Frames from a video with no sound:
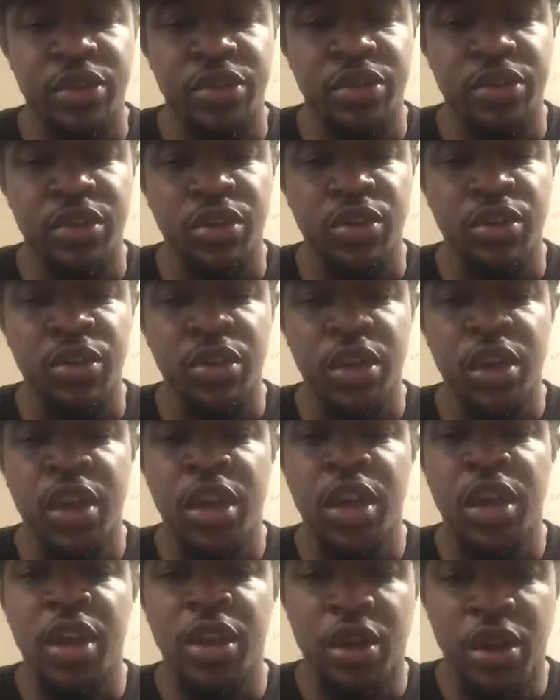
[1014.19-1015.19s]
So
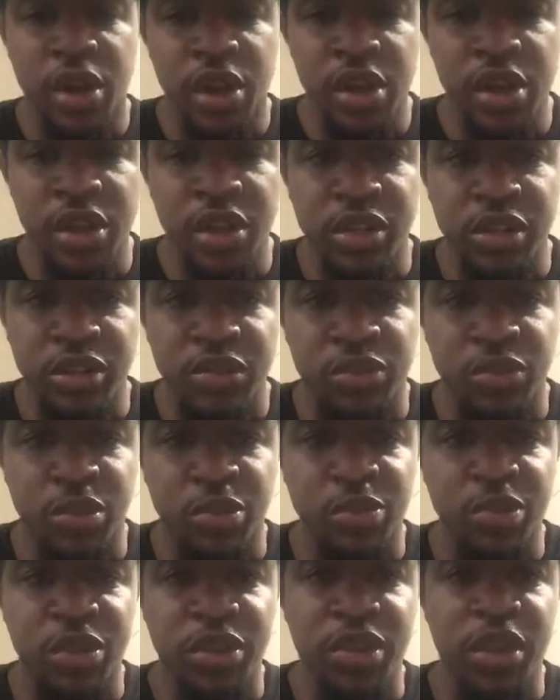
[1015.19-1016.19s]
in August, we'll
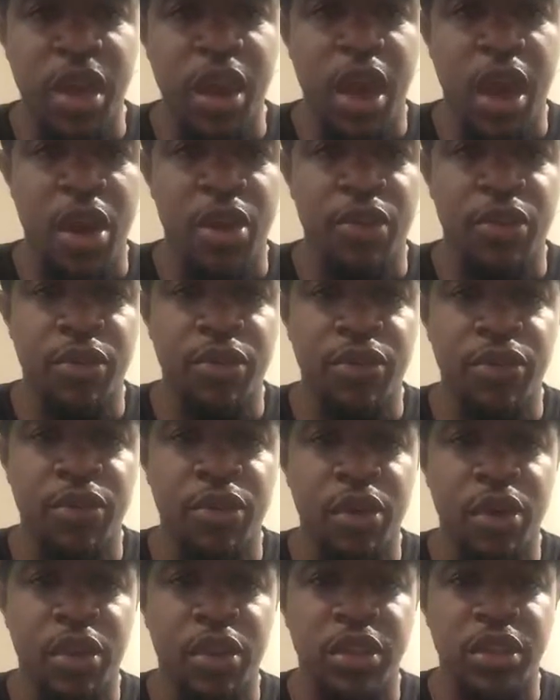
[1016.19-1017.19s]
put that out
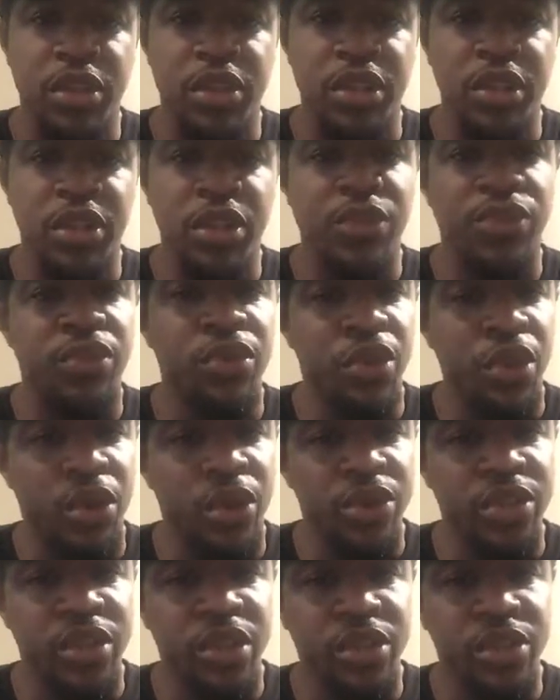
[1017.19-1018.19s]
for the teacher. If you know
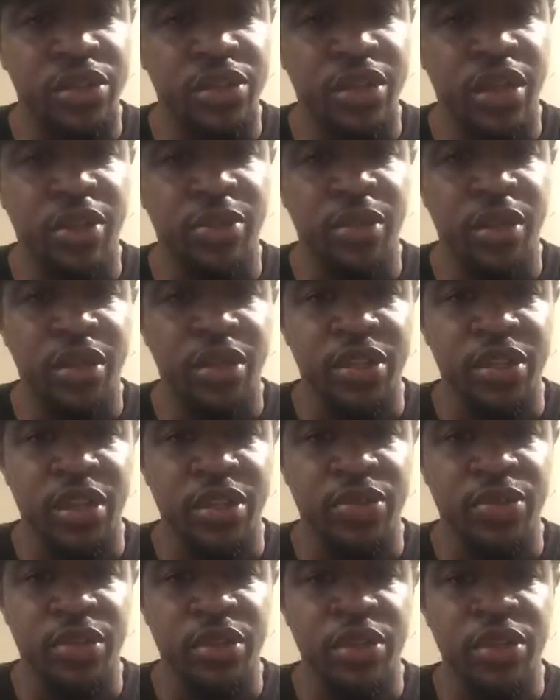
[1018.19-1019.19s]
a teacher, tell them get in
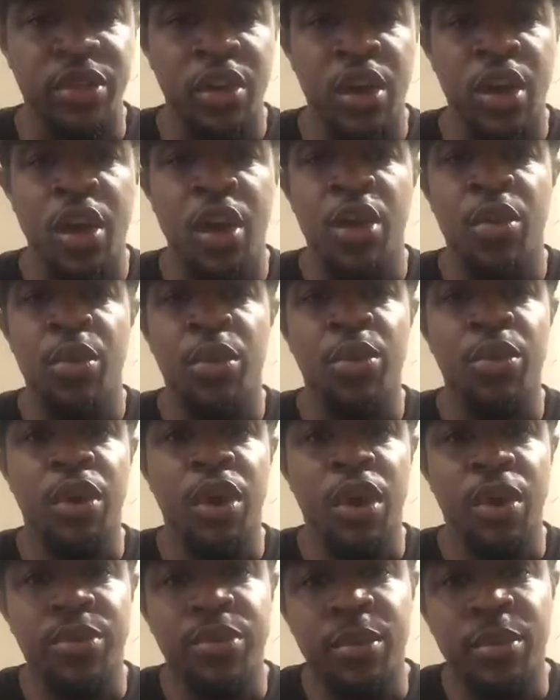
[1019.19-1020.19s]
touch with us. We want to
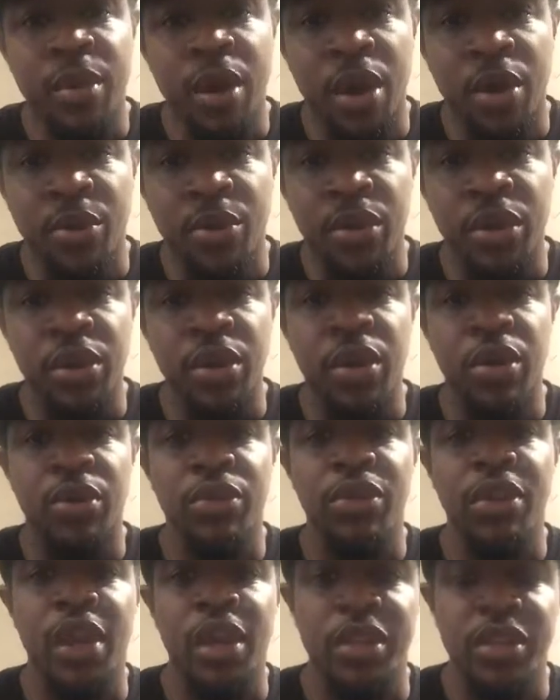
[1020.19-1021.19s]
help them out. We know
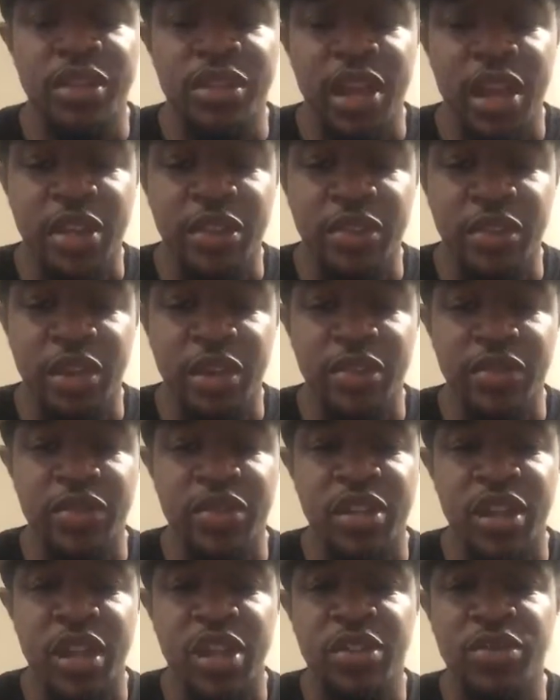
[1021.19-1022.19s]
that the tax laws have
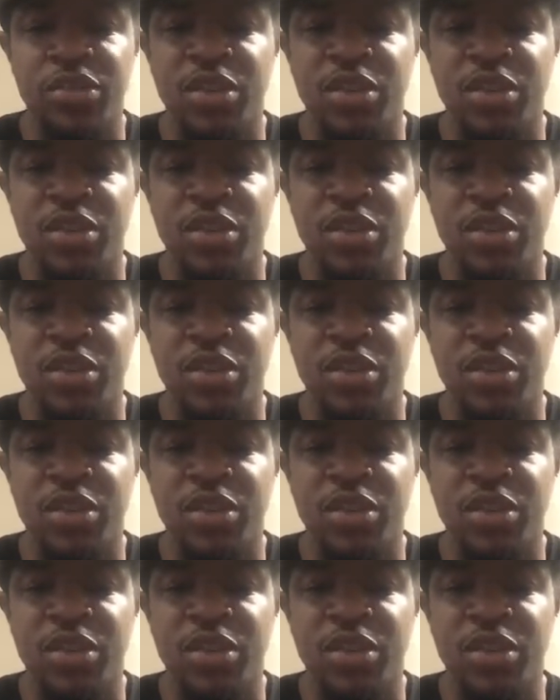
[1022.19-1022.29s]
changed.